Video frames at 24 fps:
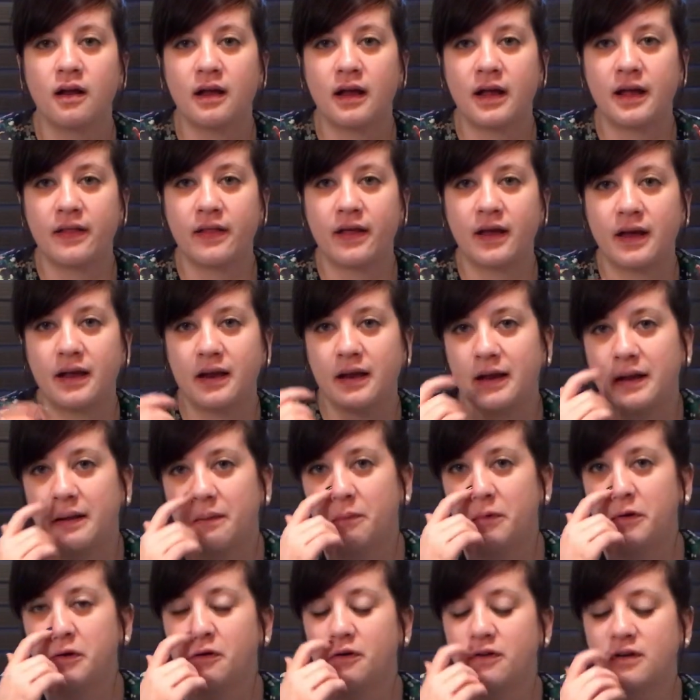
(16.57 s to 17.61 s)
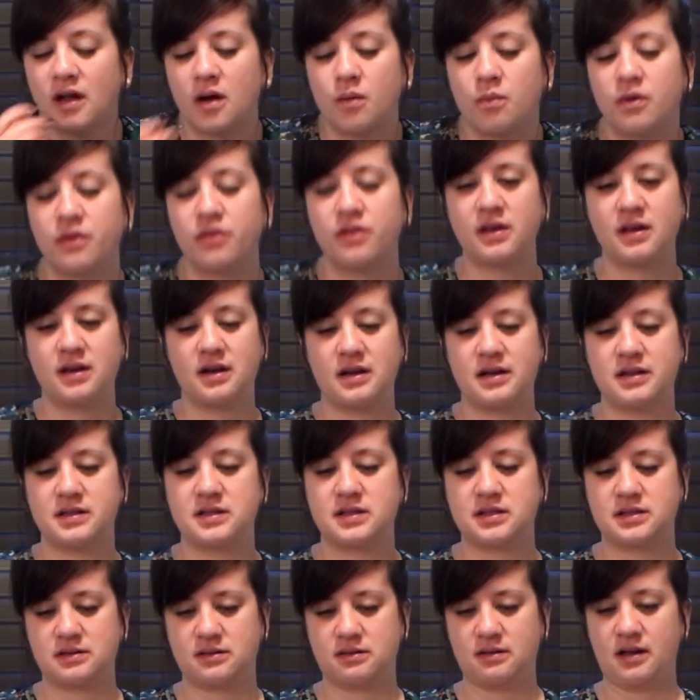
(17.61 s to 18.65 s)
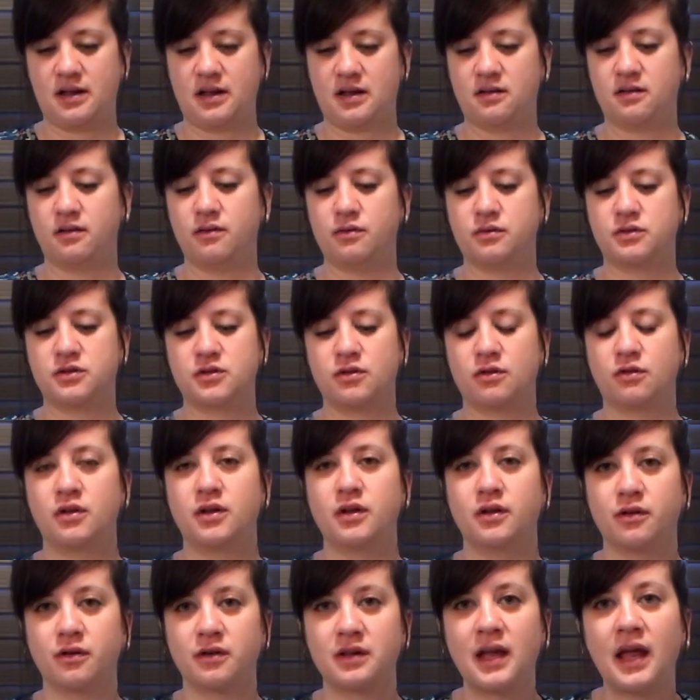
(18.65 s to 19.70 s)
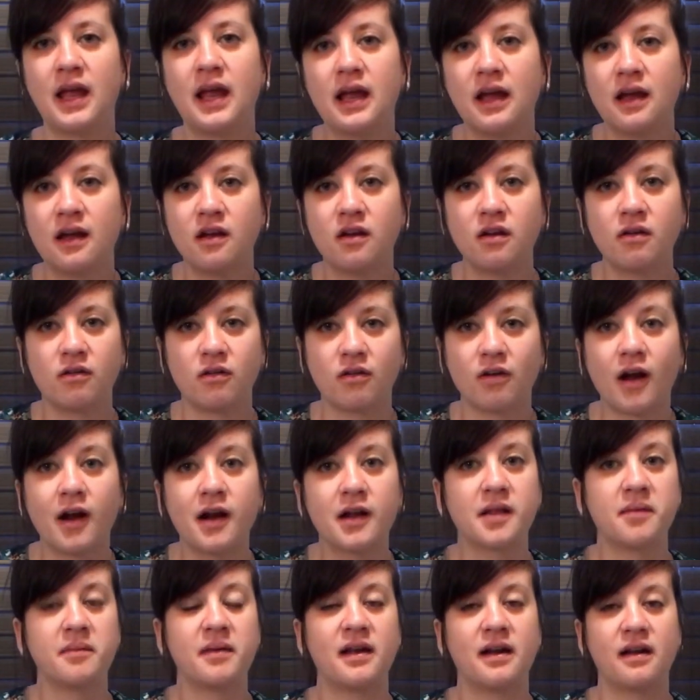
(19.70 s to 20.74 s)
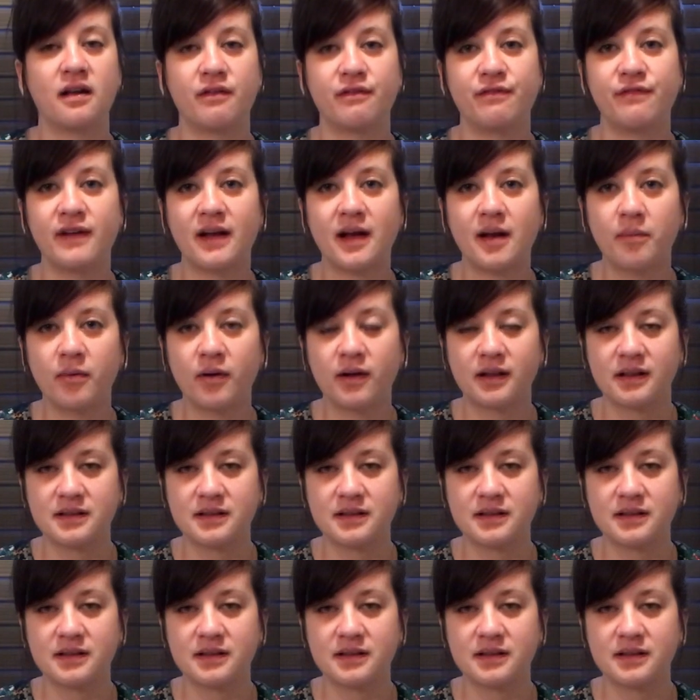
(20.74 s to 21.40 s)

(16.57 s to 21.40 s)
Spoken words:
and that when you're done with it, it's like a little circular can entirely made out of fabric.